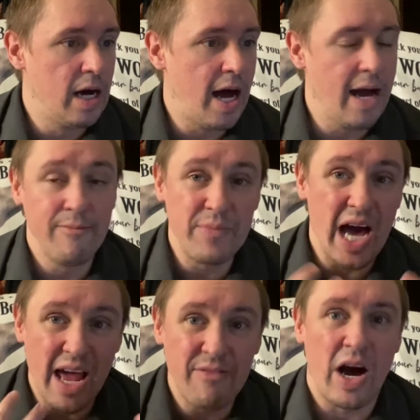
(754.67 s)
I'm
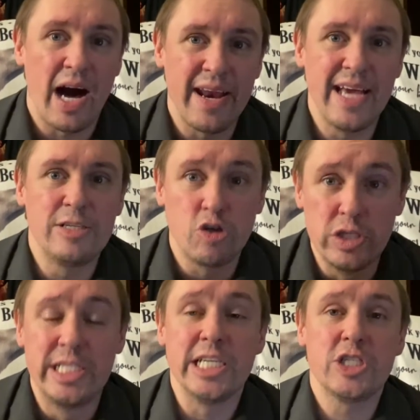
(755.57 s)
kind of on a
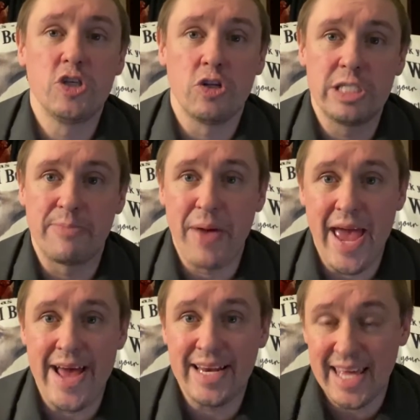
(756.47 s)
traditional
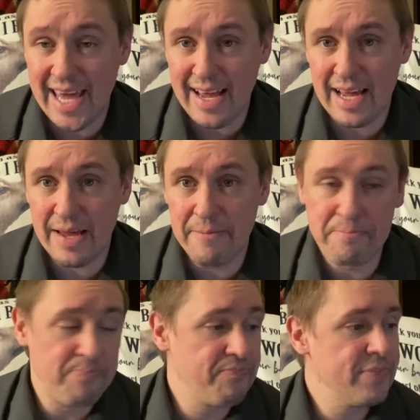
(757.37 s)
Japan kick.
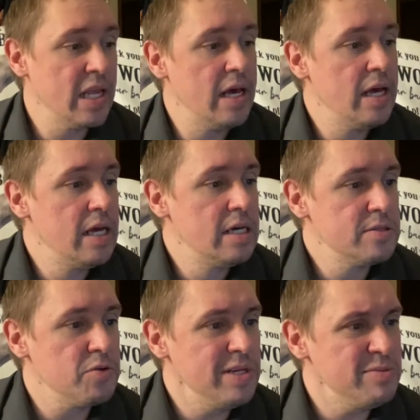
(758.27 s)

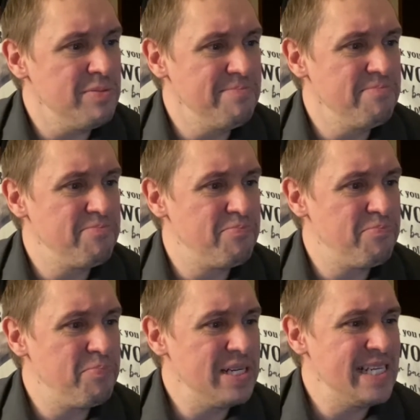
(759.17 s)
So this one
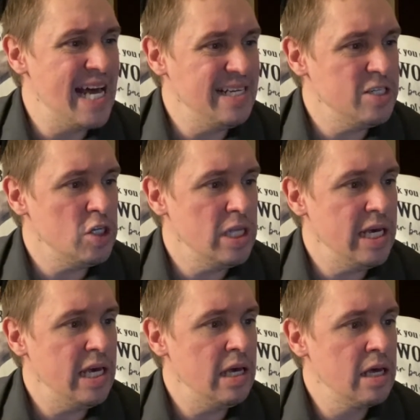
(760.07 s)

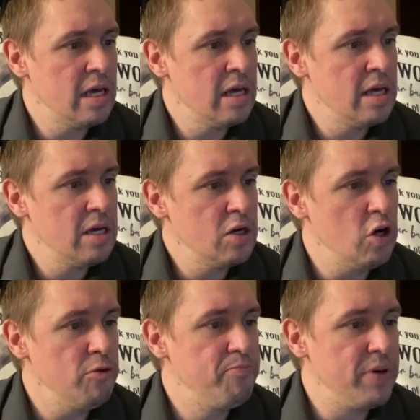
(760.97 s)
potentially
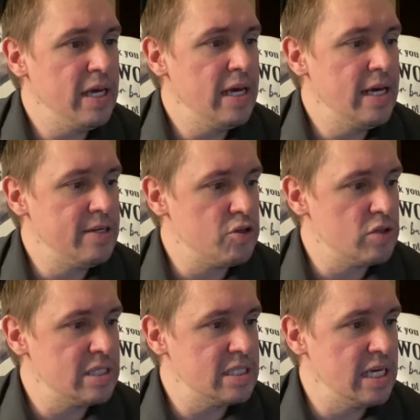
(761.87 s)
could be
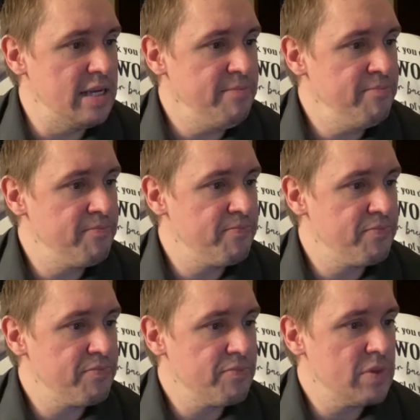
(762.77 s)
interesting.
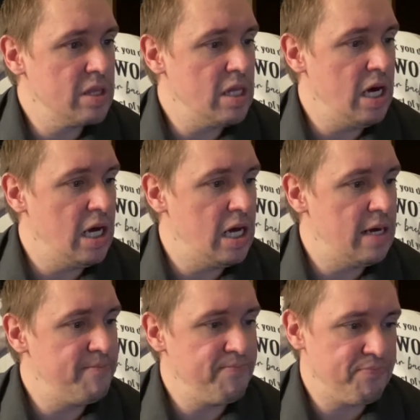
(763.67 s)

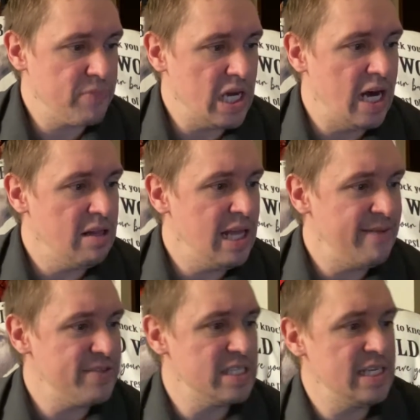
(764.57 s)
I'll
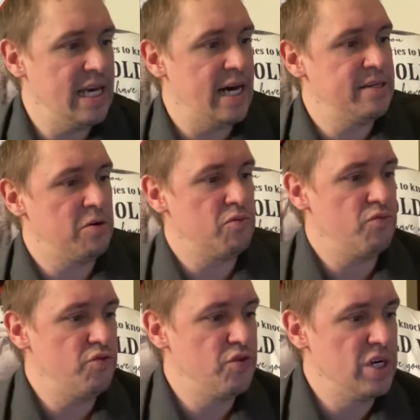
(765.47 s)
have to see. I don't
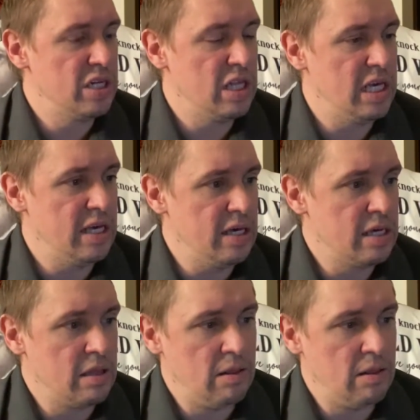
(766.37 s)
really...